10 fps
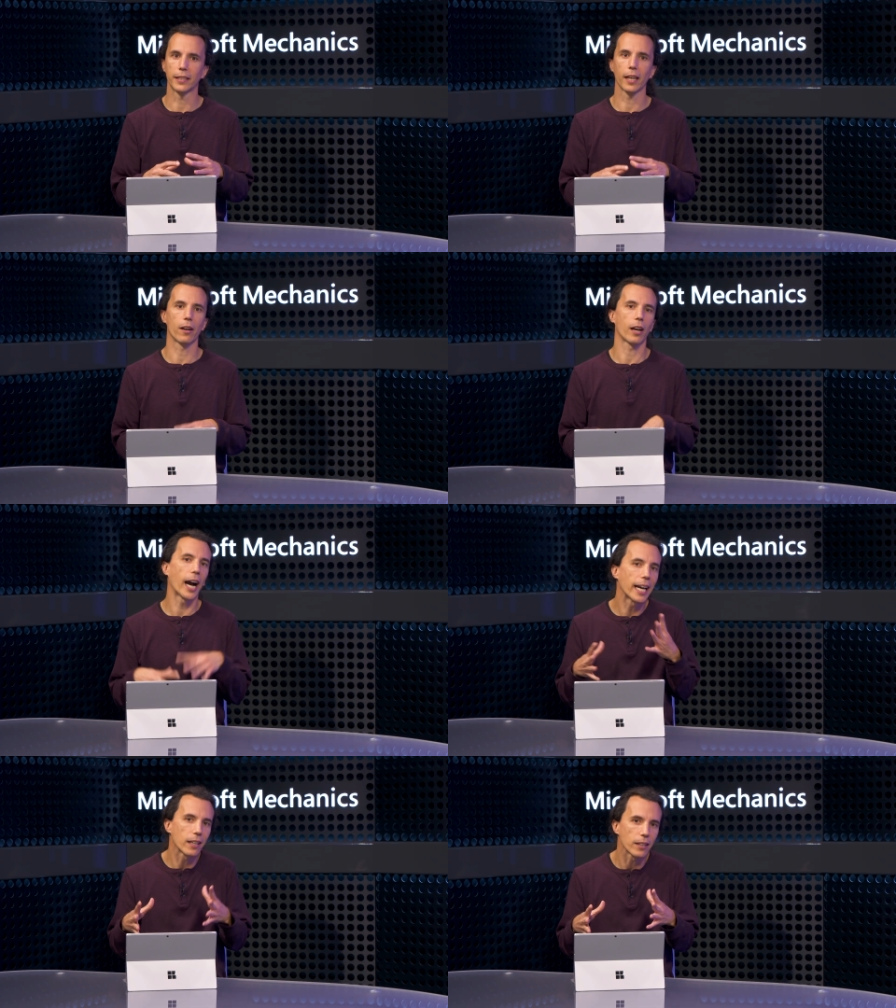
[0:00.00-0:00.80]
they are
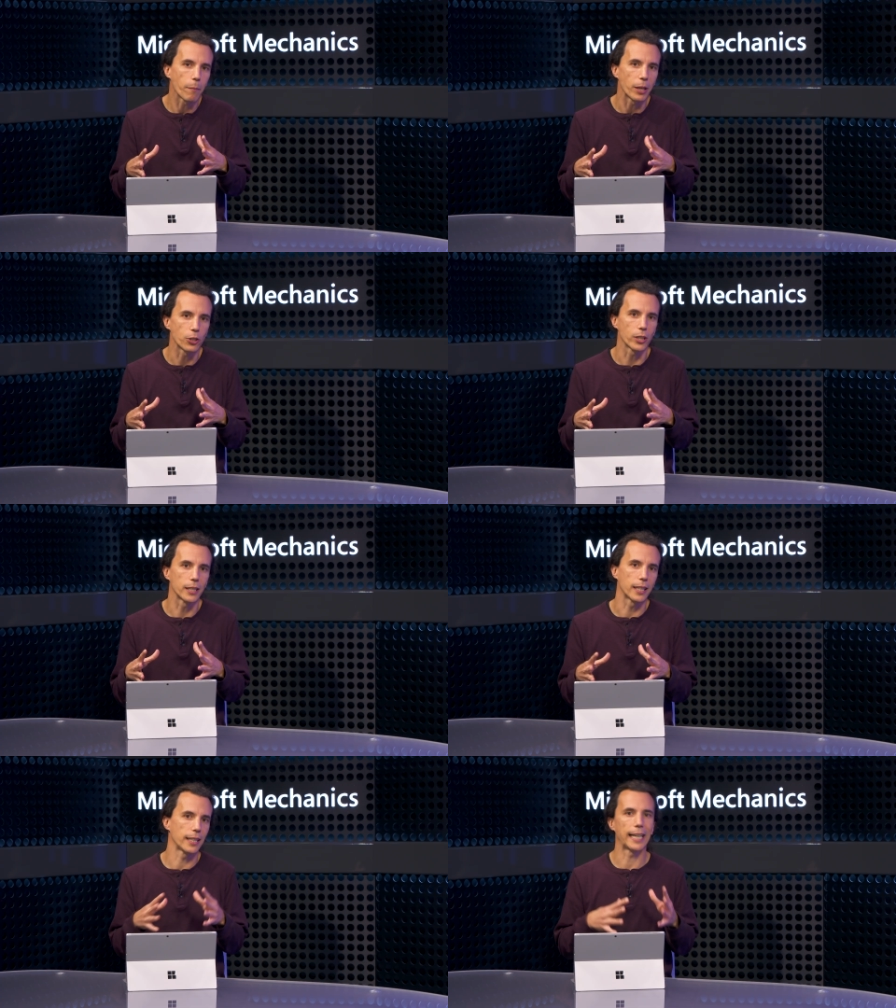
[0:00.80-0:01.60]
higher dimensional
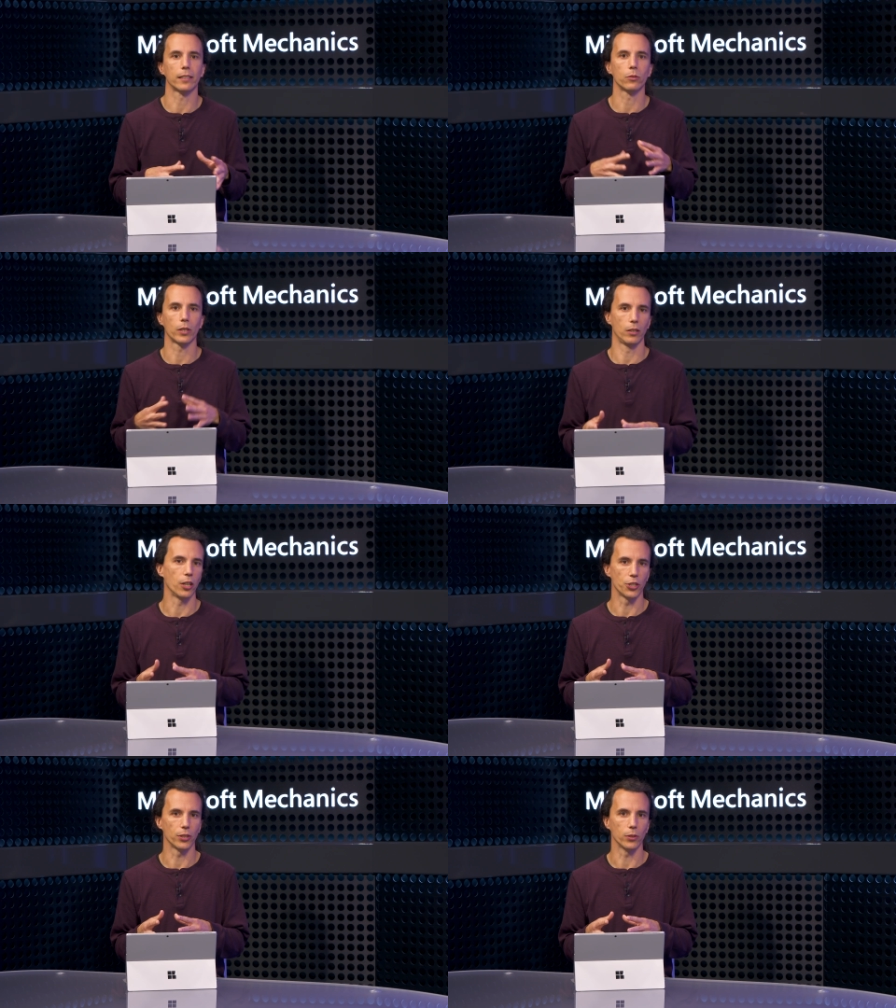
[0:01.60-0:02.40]
than latitude and
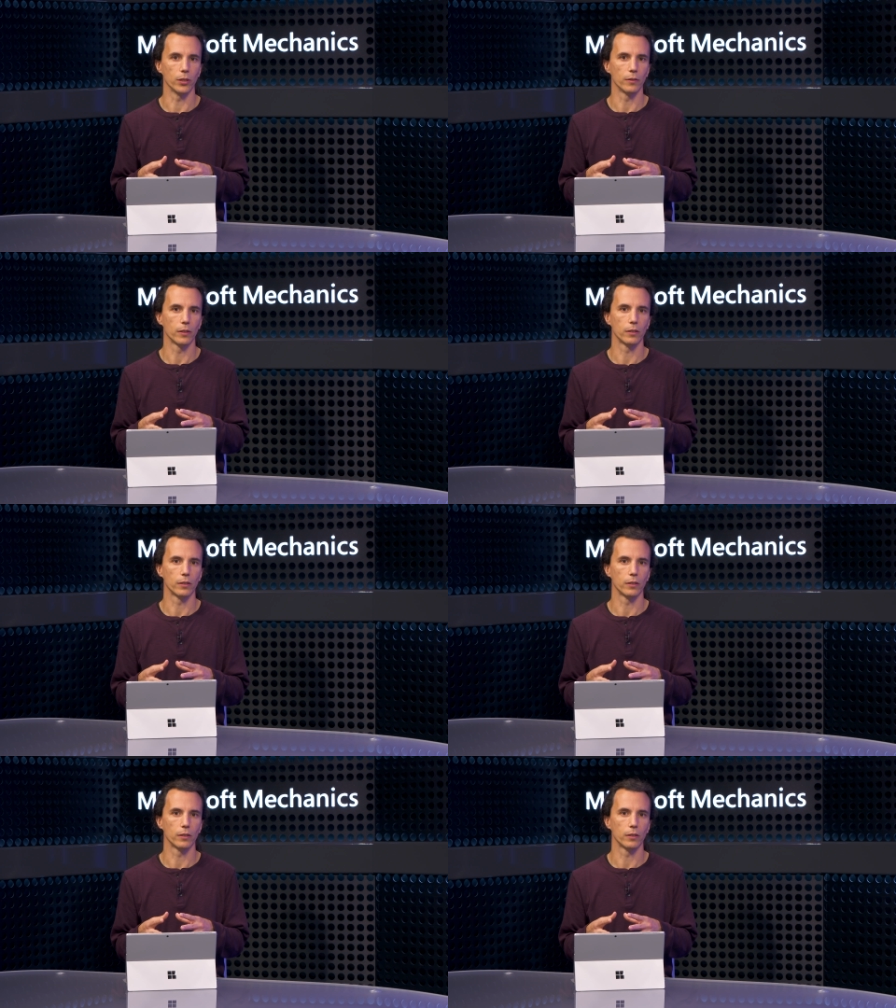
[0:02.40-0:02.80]
longitude.